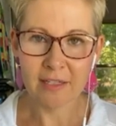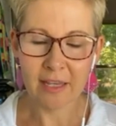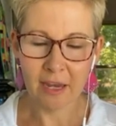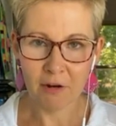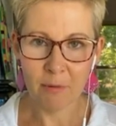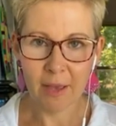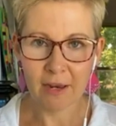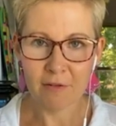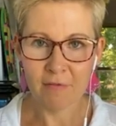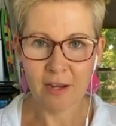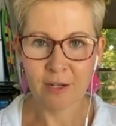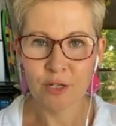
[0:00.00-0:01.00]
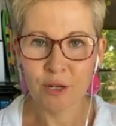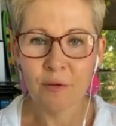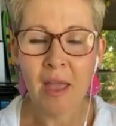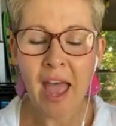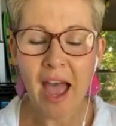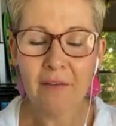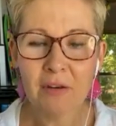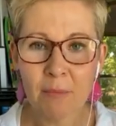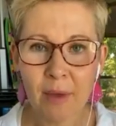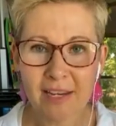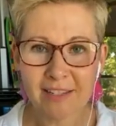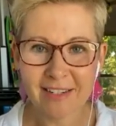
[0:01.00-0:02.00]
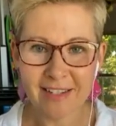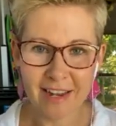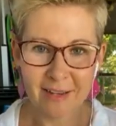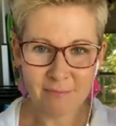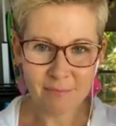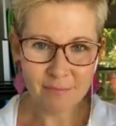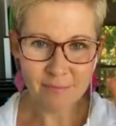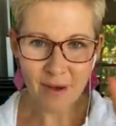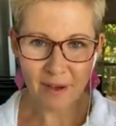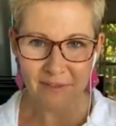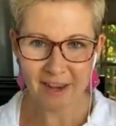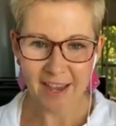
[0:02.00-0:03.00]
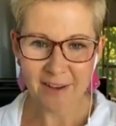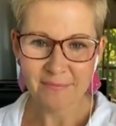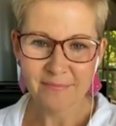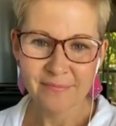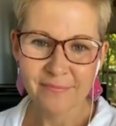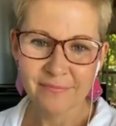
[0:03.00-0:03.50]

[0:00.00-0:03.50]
and care about around you. Have an amazing day. Bye for now.